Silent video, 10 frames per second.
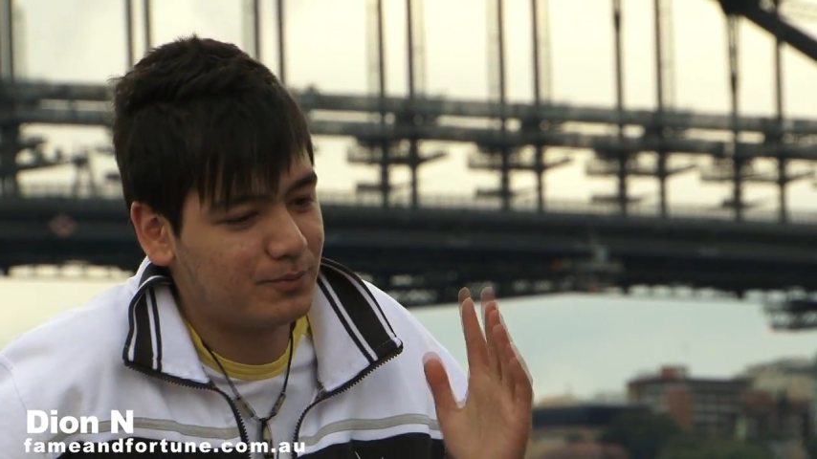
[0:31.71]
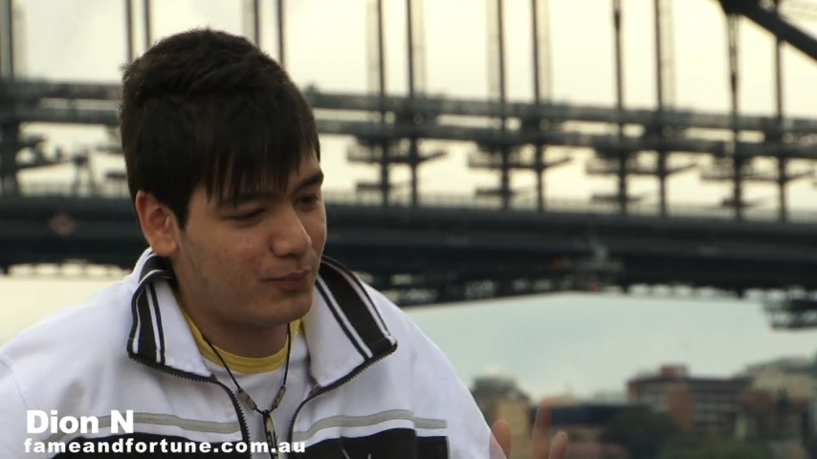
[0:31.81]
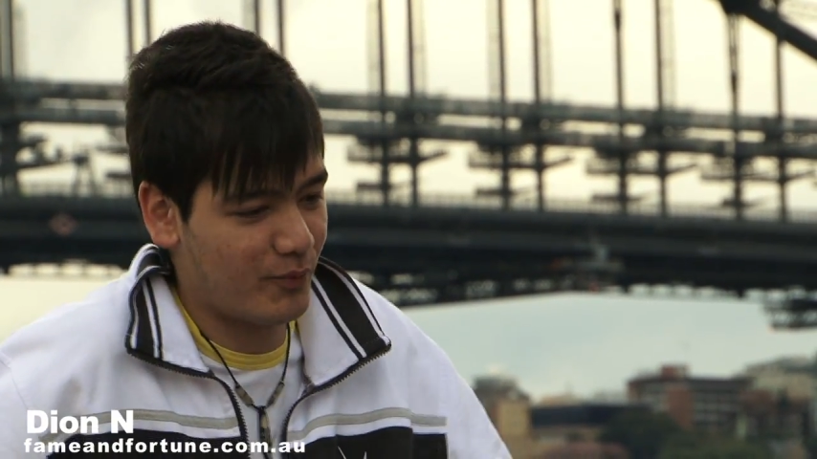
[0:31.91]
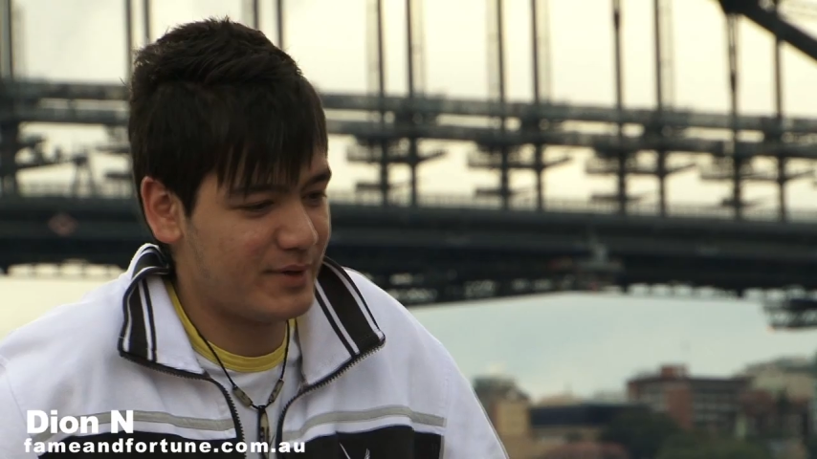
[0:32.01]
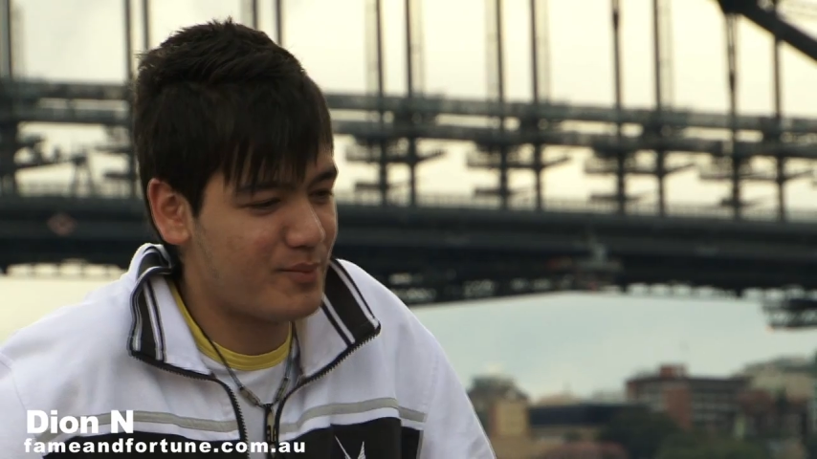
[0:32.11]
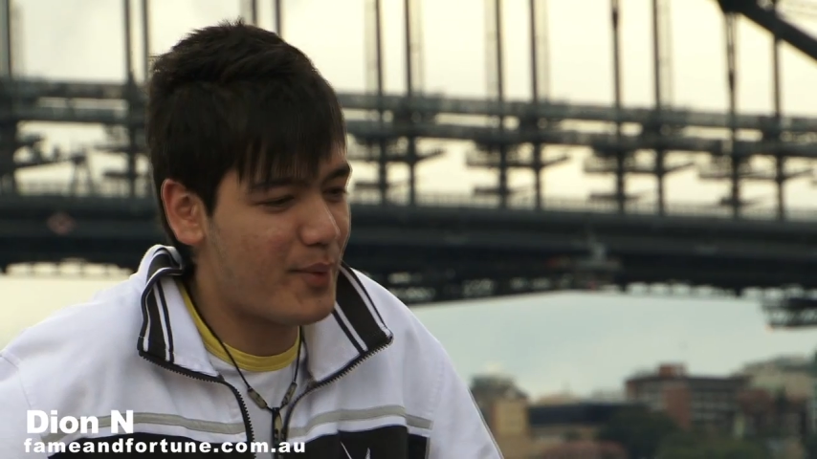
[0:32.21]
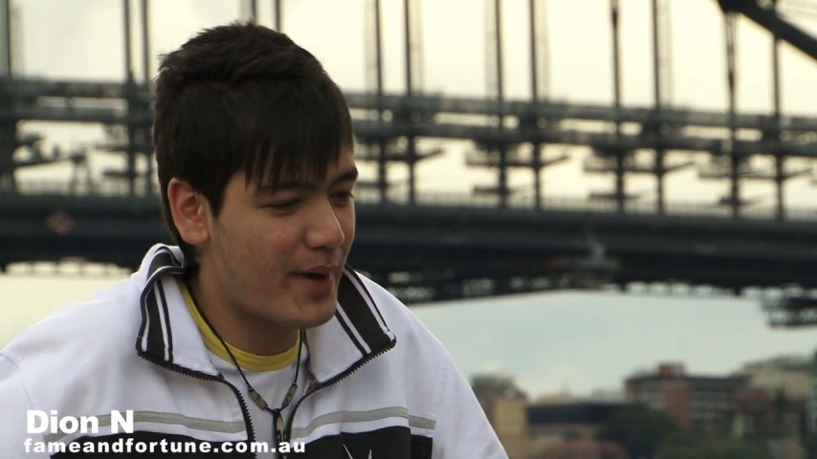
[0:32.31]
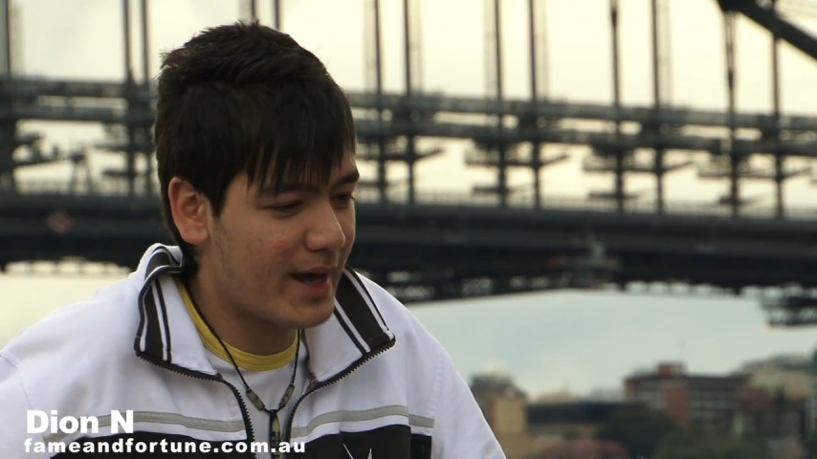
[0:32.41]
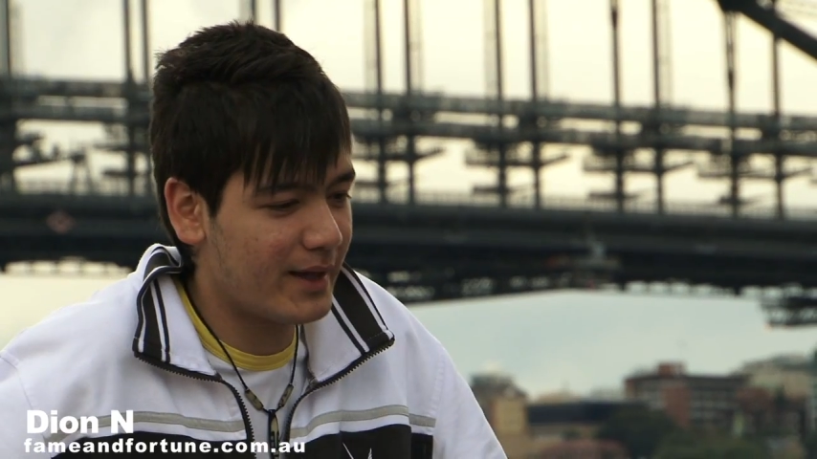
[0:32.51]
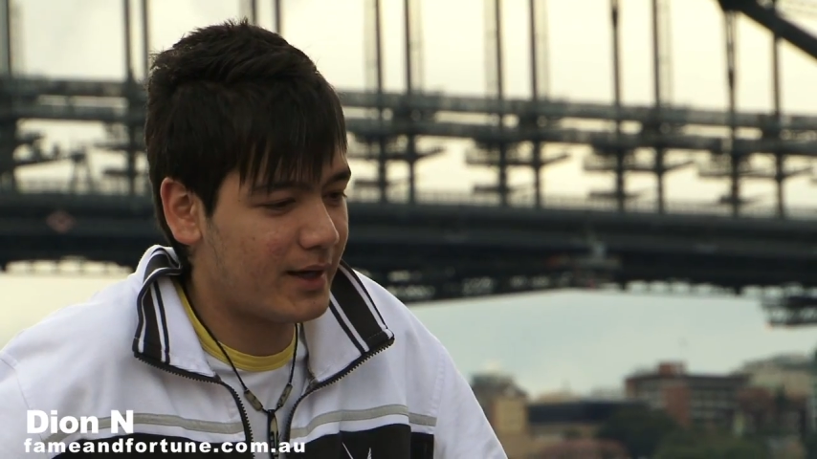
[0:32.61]
we're in
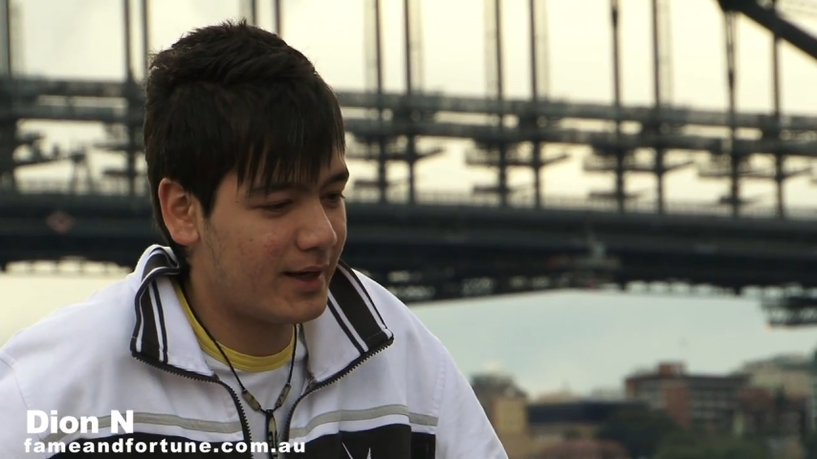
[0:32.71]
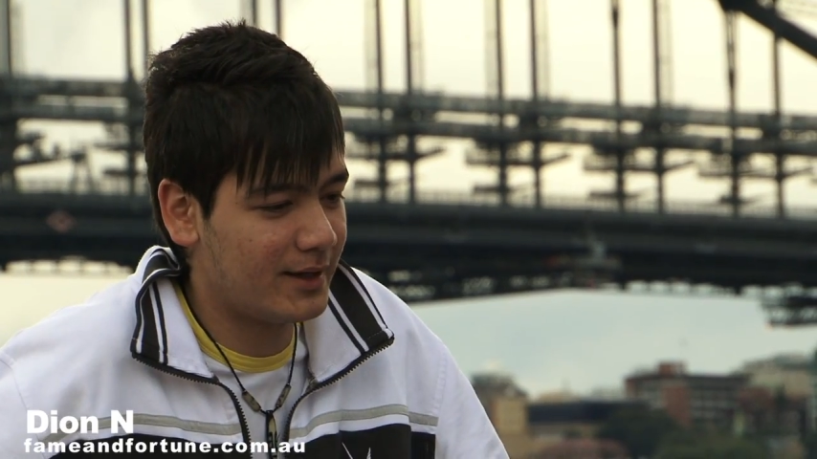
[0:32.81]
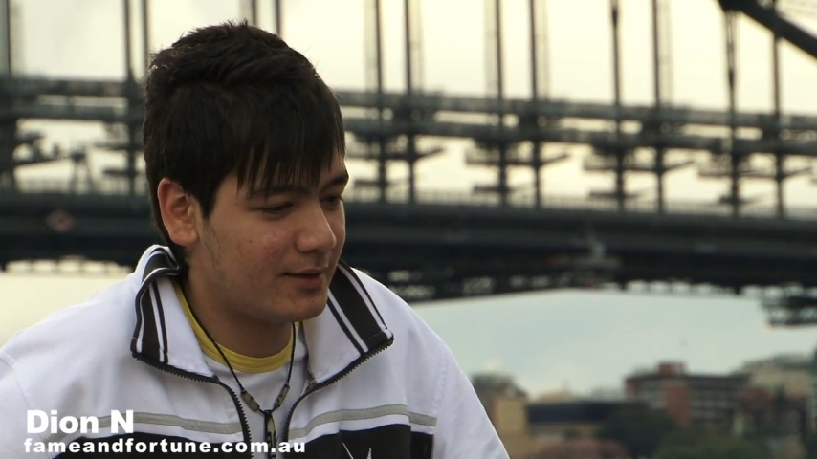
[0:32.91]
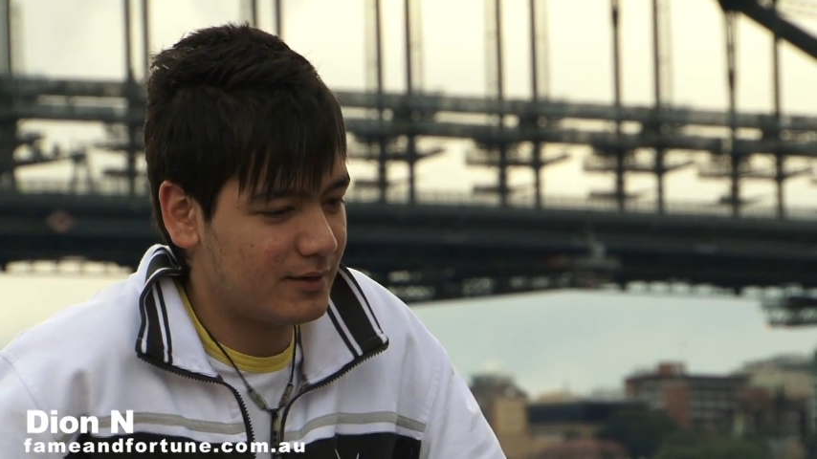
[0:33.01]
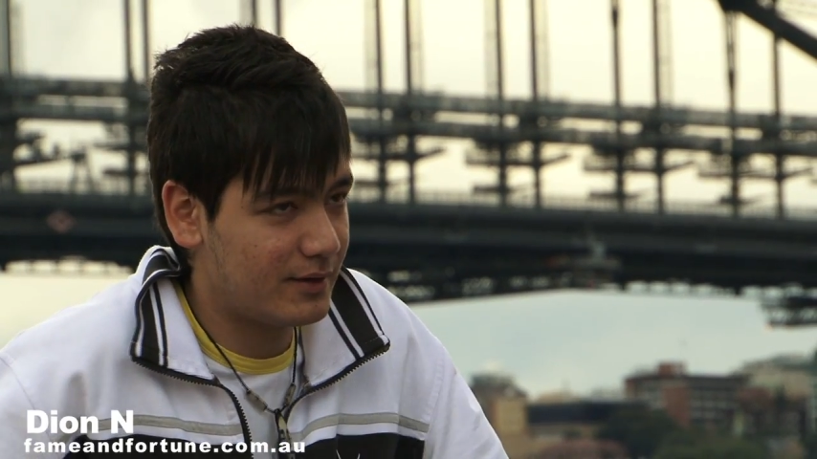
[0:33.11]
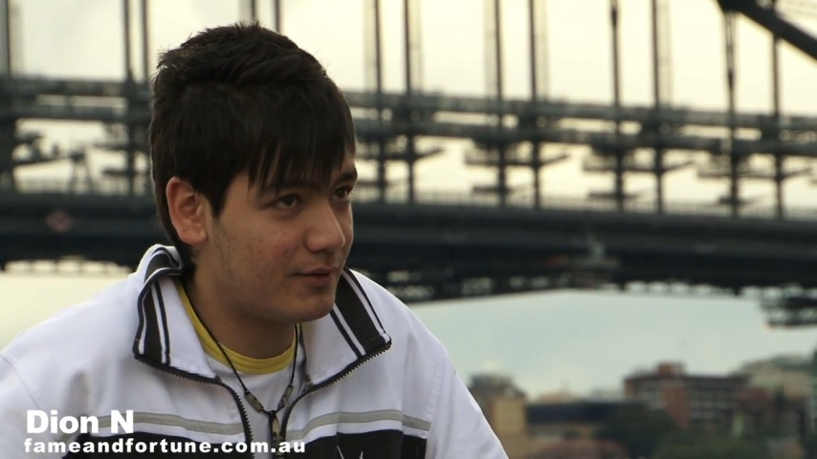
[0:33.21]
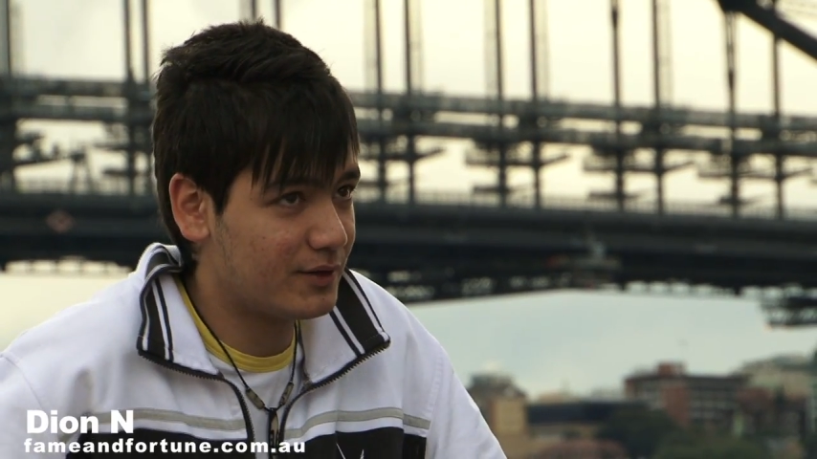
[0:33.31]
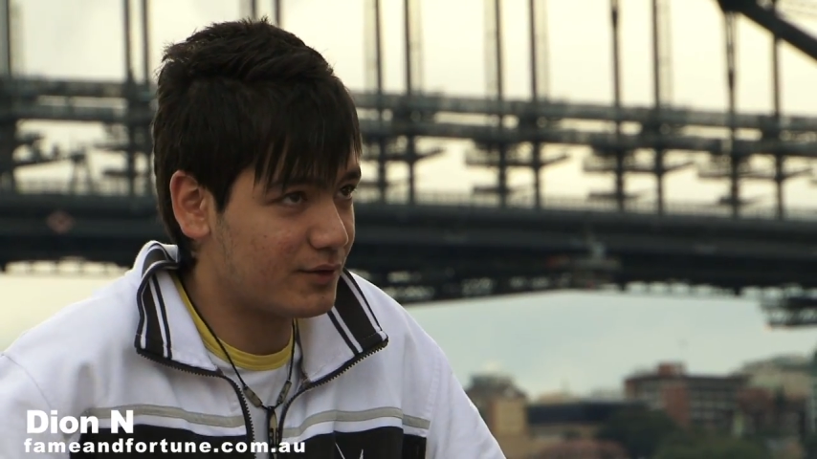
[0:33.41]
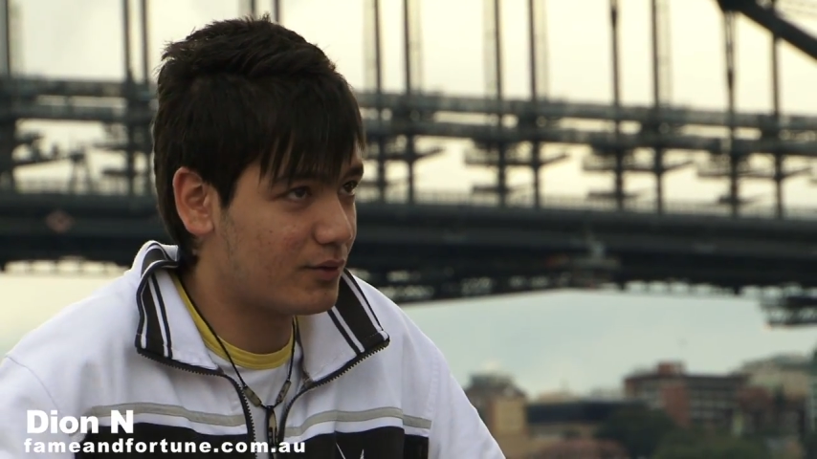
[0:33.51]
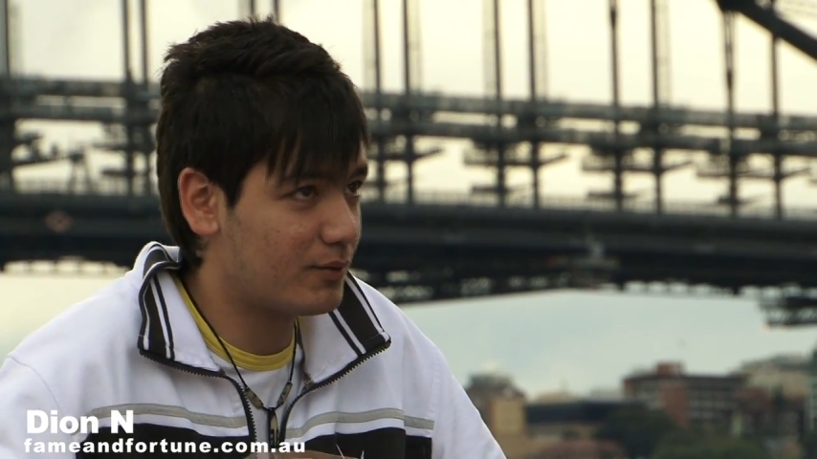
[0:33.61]
bed and
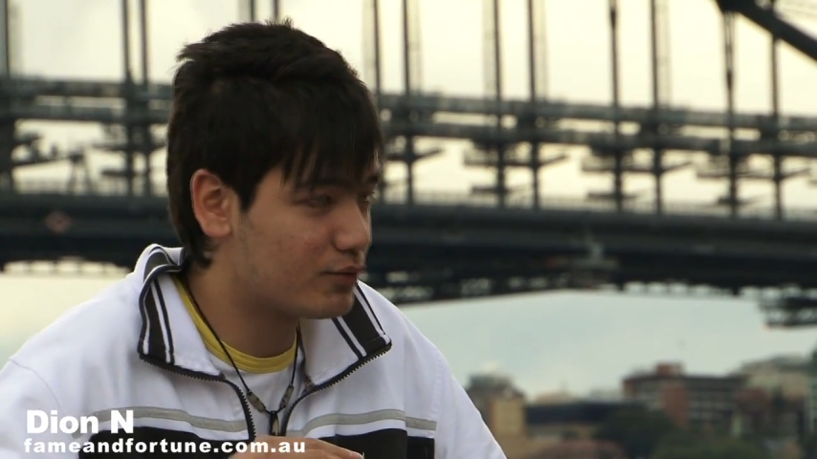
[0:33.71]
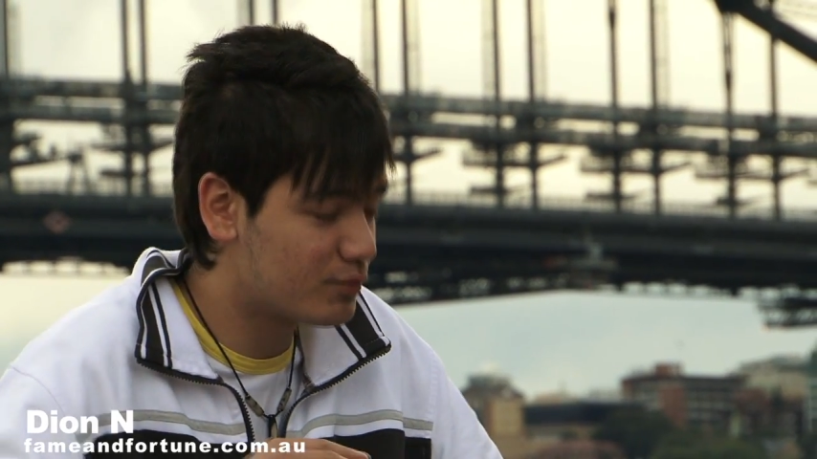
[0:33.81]
everything's going